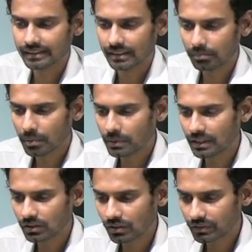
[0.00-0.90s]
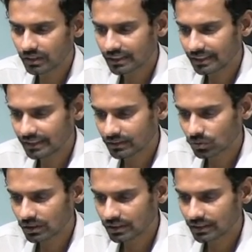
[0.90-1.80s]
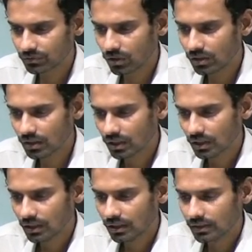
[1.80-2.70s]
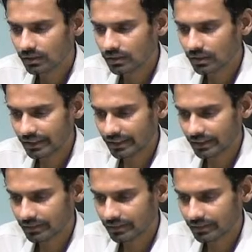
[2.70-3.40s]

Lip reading: Population after 3 years. So this is for third year.